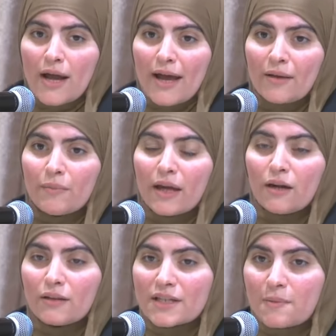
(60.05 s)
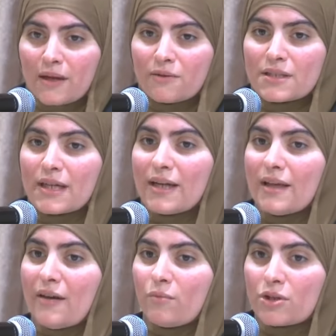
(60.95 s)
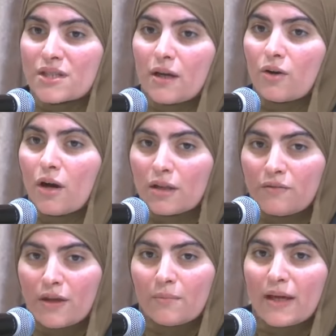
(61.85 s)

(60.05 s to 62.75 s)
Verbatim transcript: And may Allah subhanahu wa ta'ala have mercy on all of them